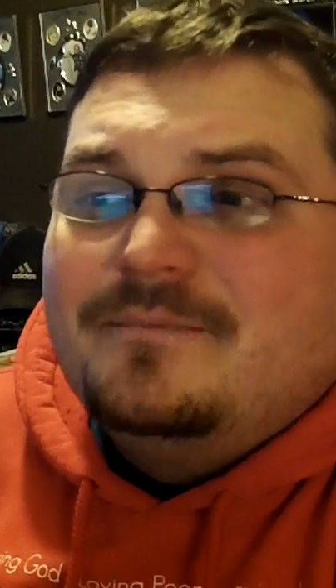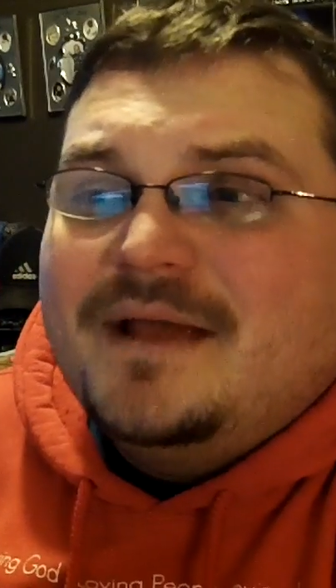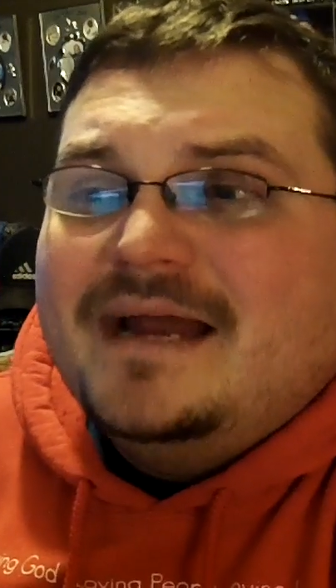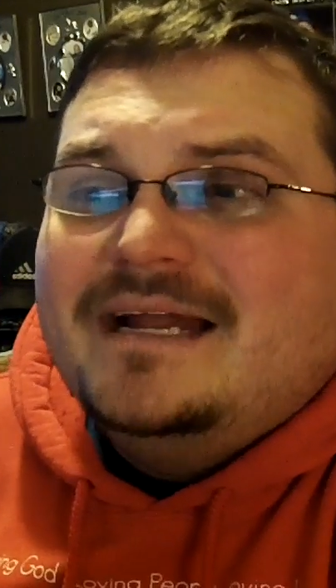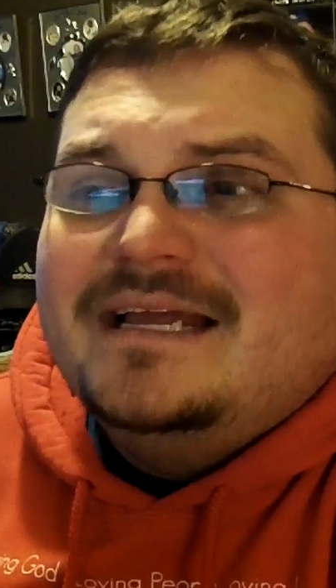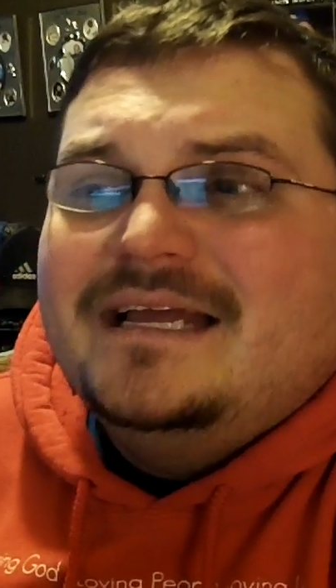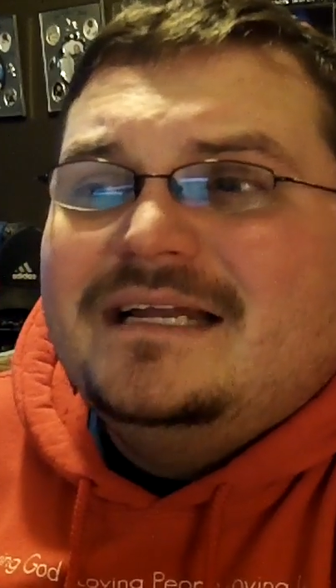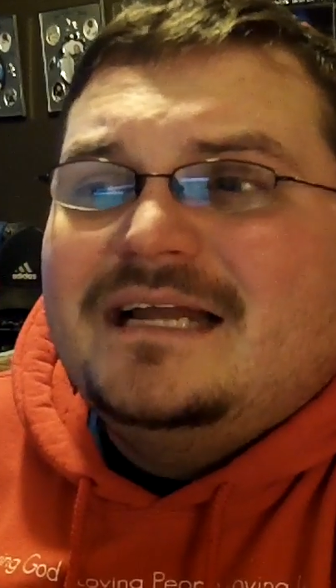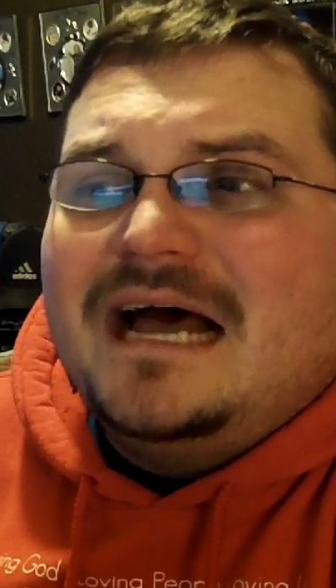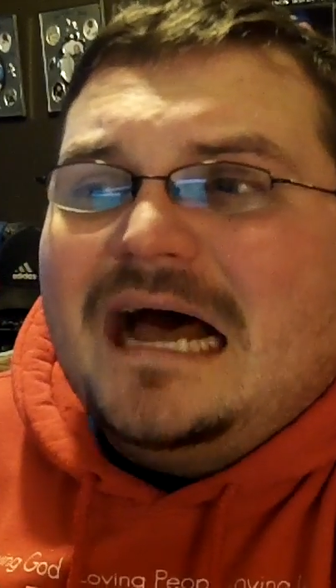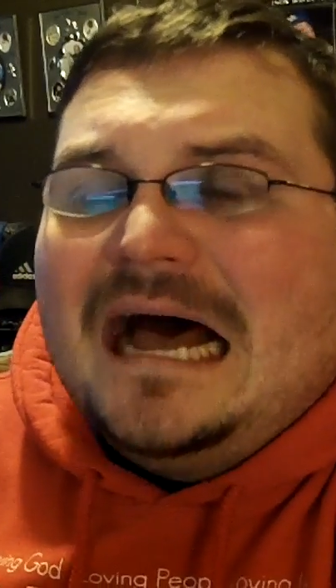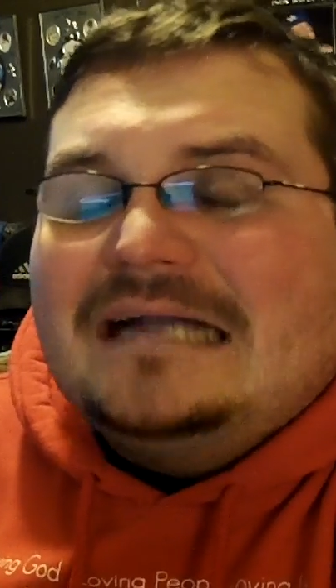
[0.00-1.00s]
Banning it,
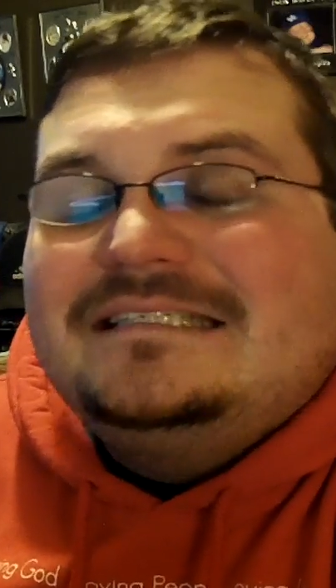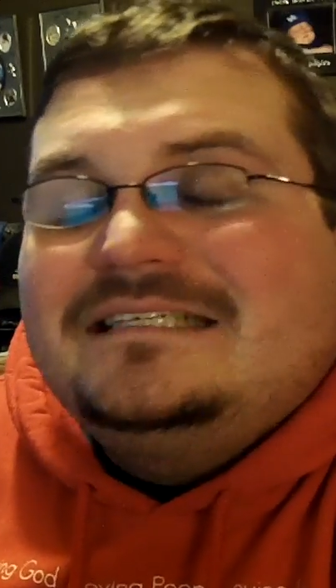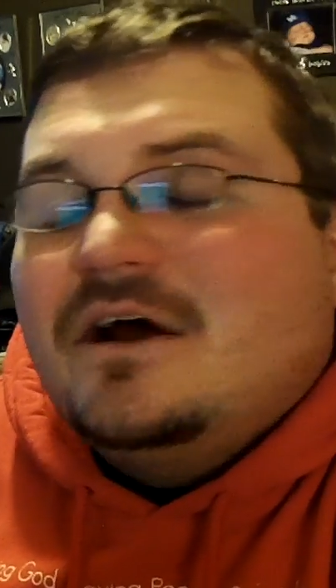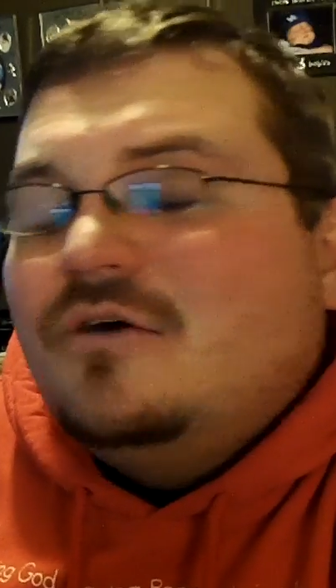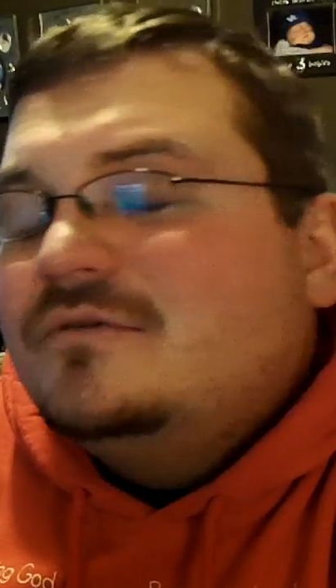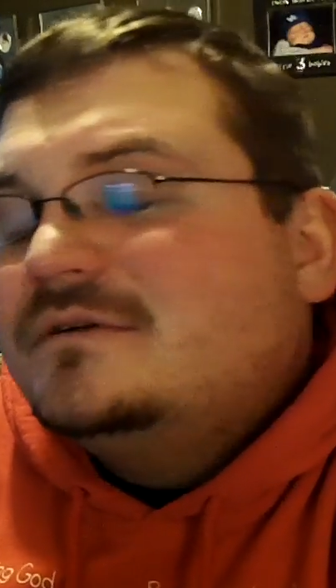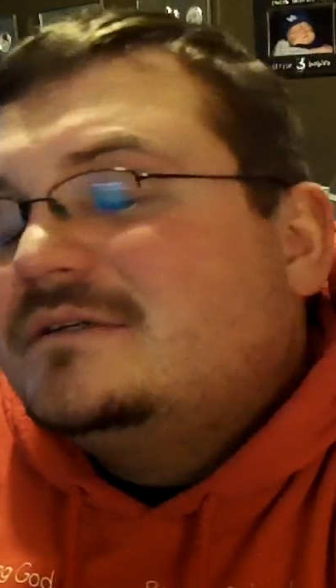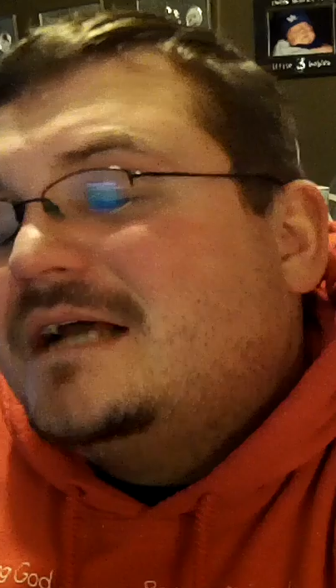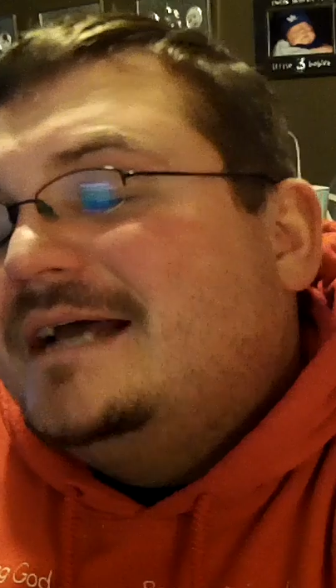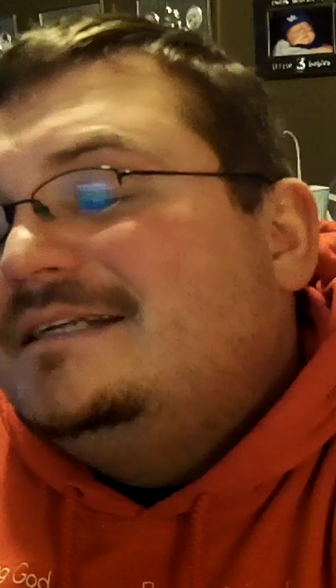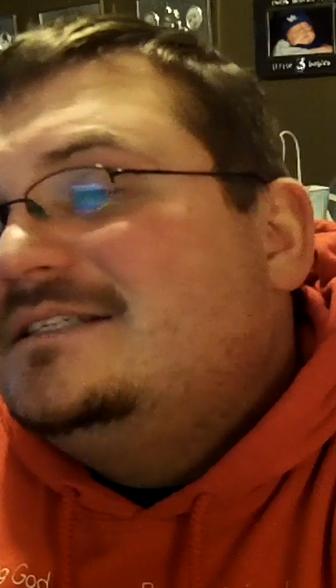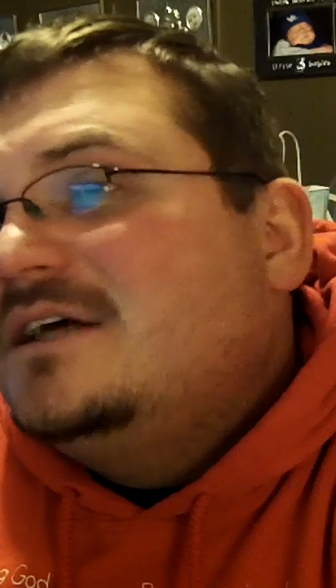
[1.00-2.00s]
I don't
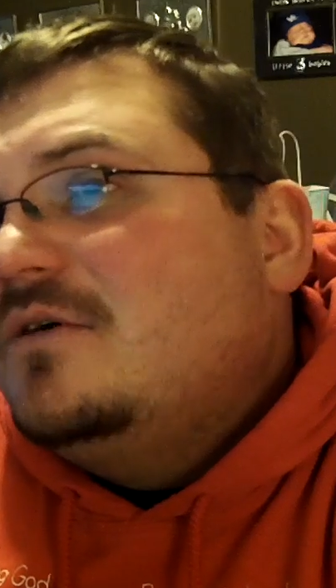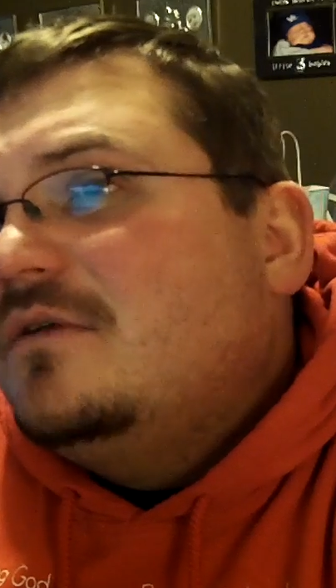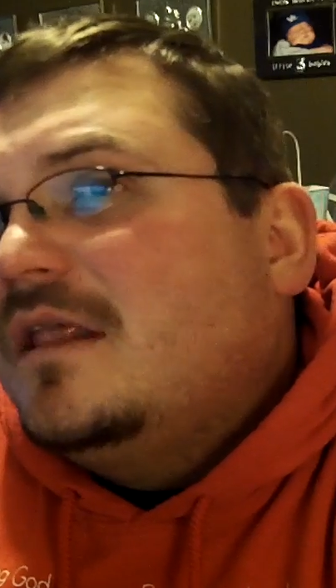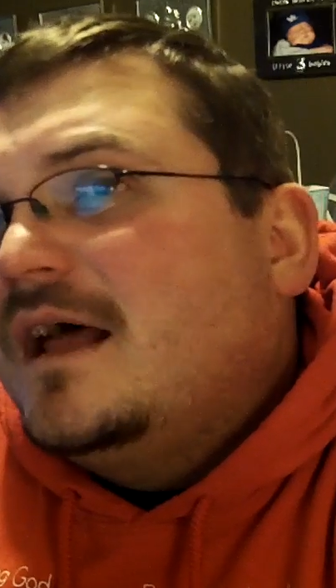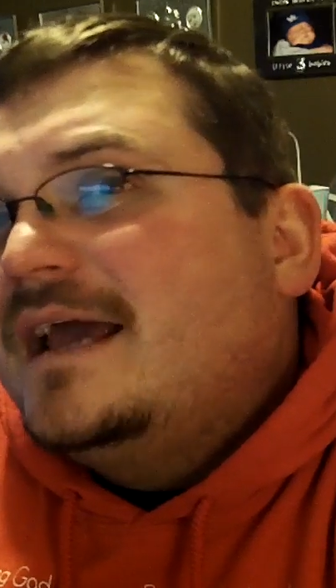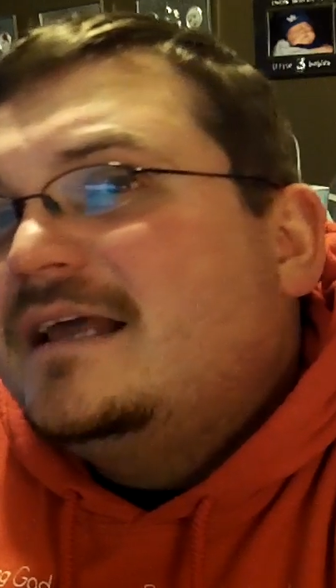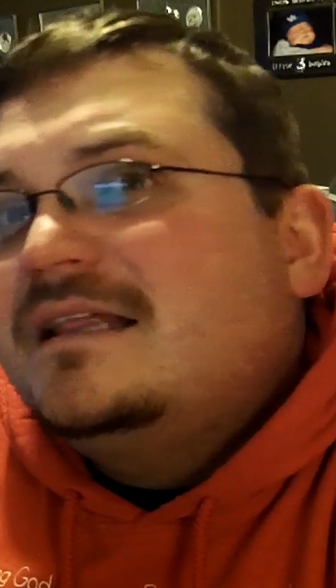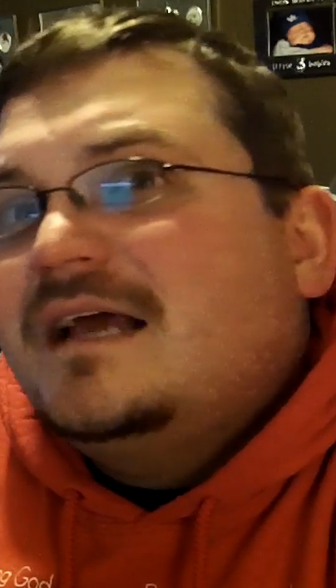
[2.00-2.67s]
like